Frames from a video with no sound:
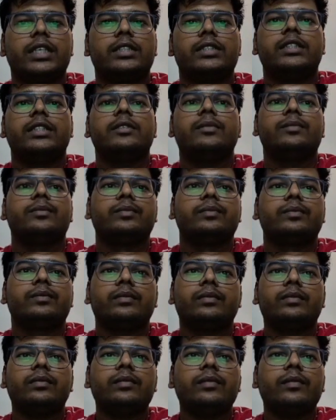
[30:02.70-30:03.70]
selection.
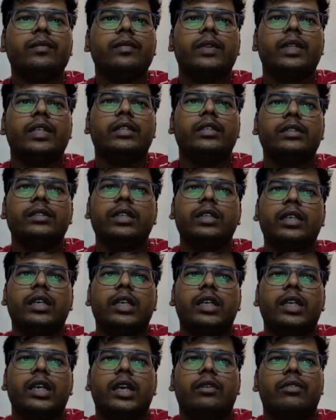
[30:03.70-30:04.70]
Then
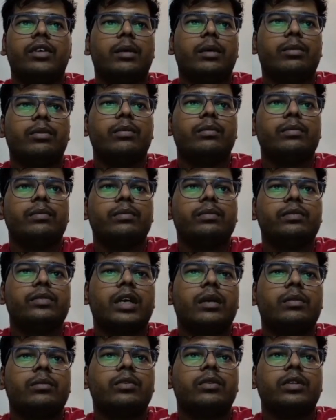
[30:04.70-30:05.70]
we have
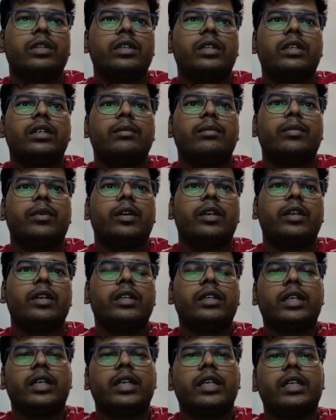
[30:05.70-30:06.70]
come to the
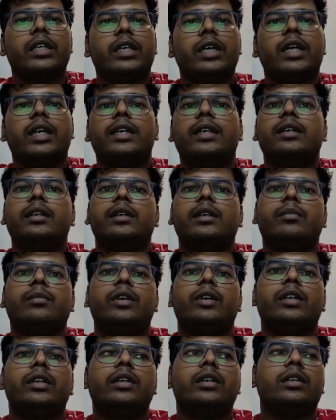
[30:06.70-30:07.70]
model training and
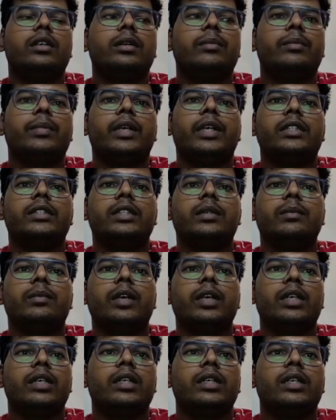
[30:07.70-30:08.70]
model prediction
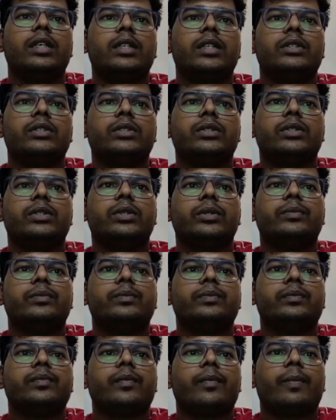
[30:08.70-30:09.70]
part. So
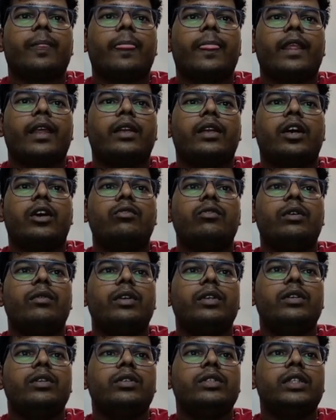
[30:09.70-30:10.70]
now we
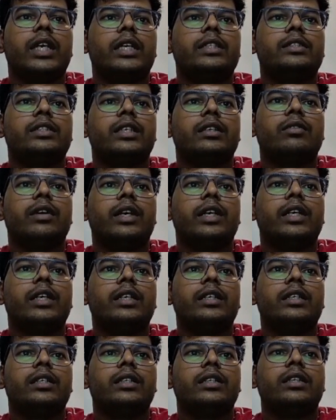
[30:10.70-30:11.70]
will use X and
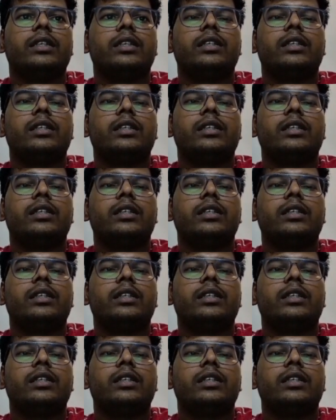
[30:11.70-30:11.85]
Y.